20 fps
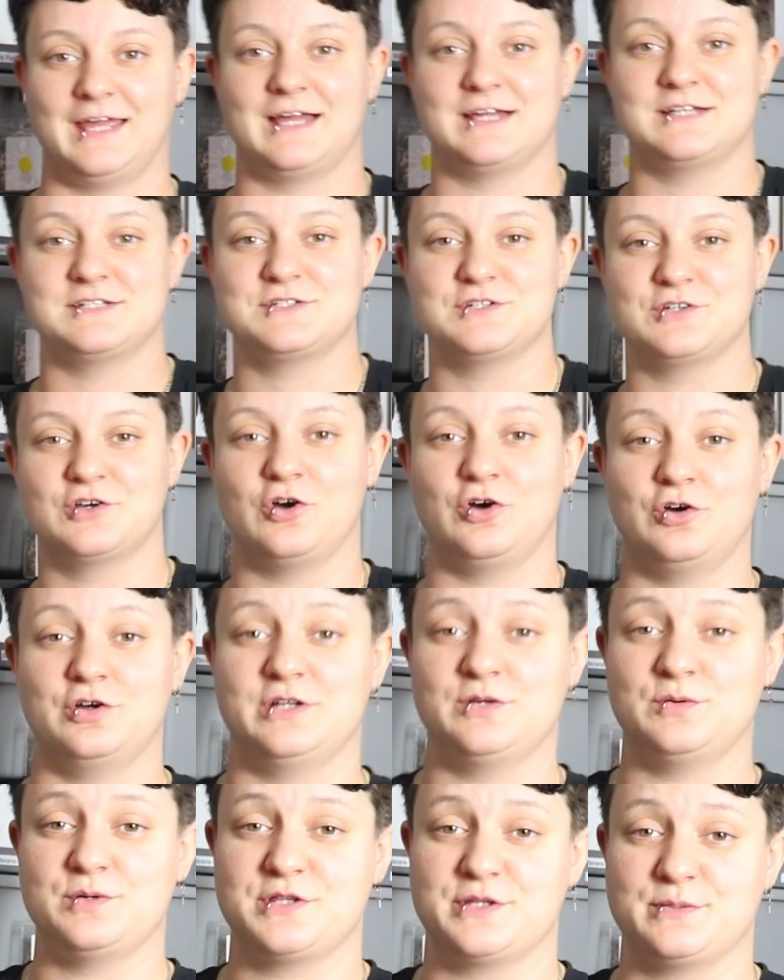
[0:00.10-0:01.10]
guys, Nicole
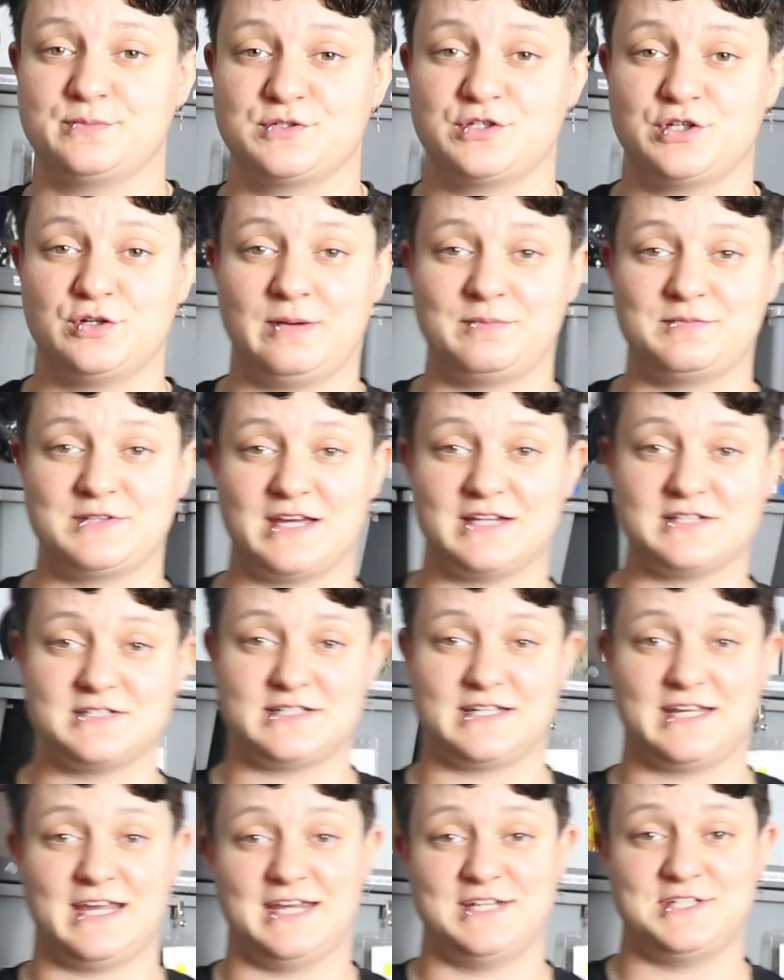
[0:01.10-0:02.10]
here with Obscure Reptiles
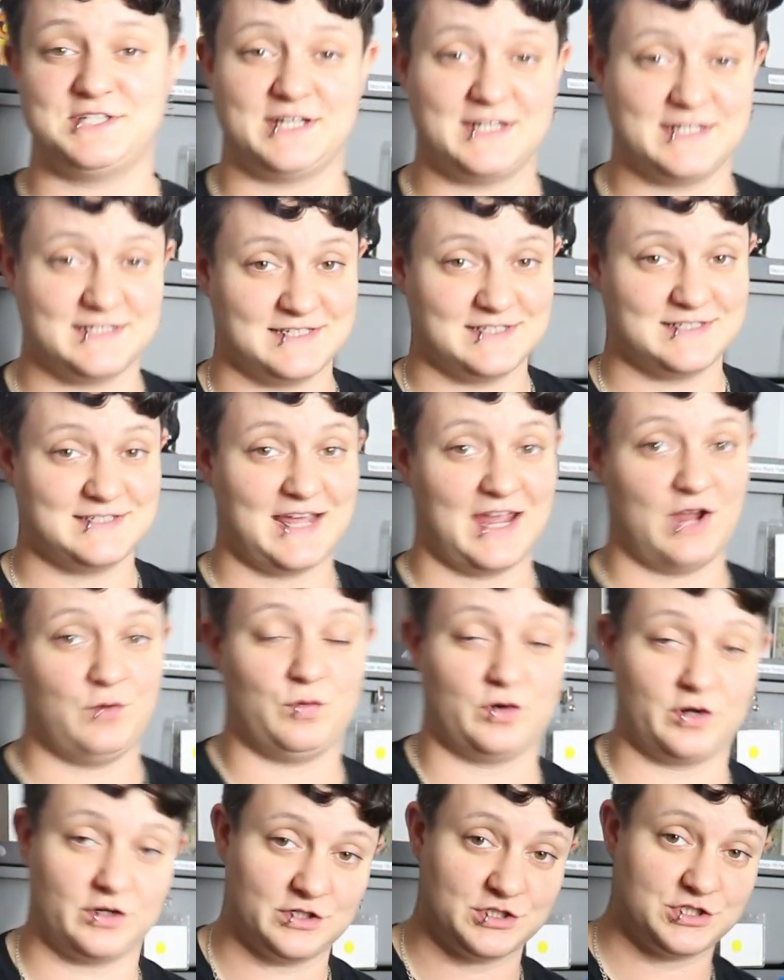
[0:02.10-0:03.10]
and Caging, and today
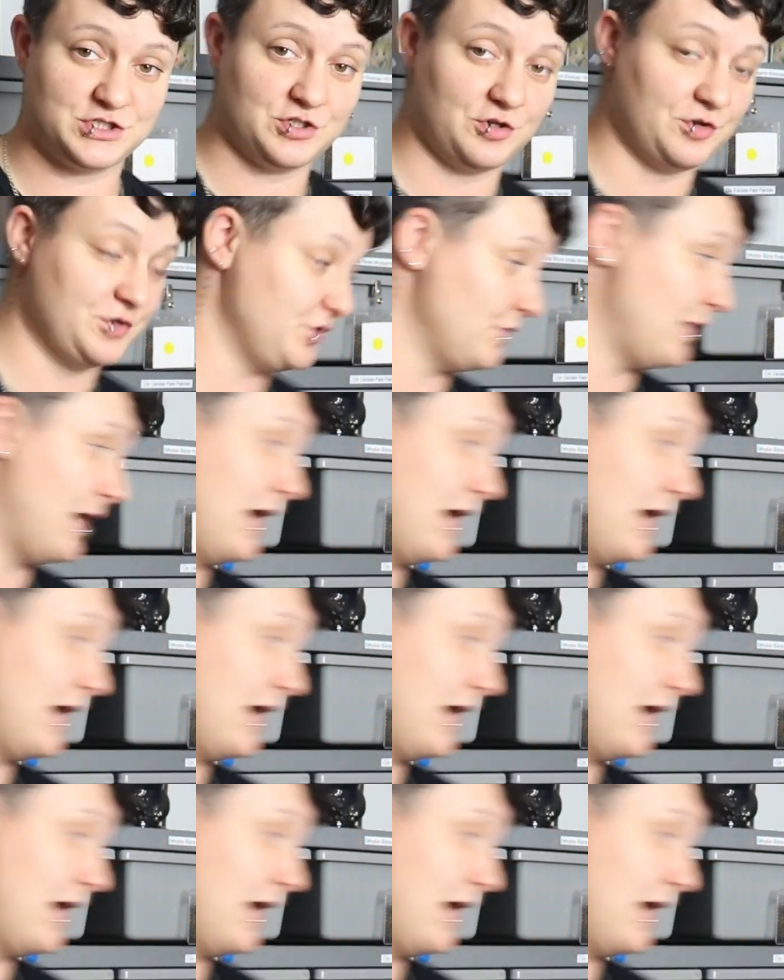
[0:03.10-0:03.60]
we're going to show you